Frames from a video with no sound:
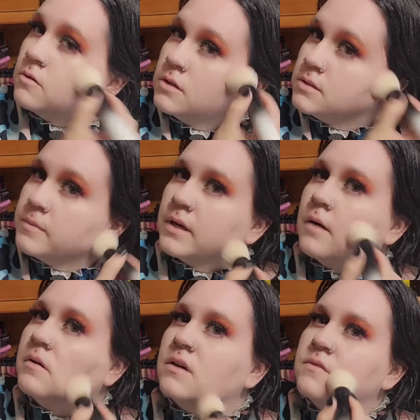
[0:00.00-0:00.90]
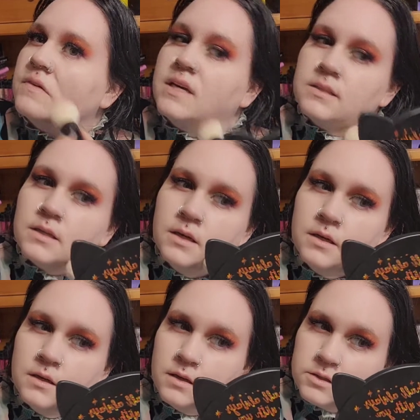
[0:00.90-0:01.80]
or something on my face.
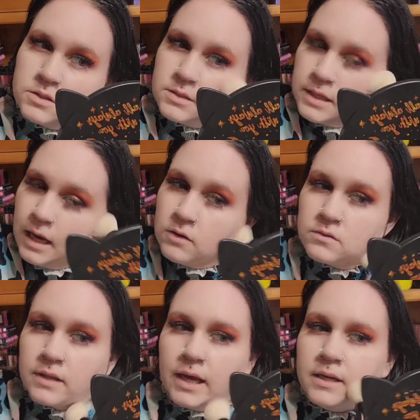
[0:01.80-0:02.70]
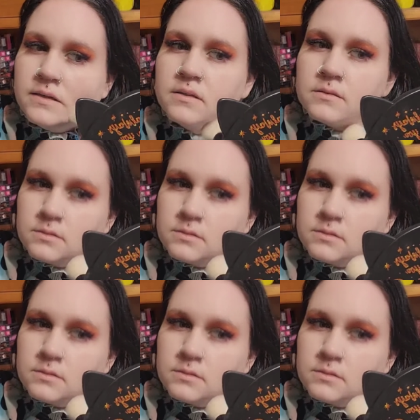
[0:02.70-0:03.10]
That's just like how light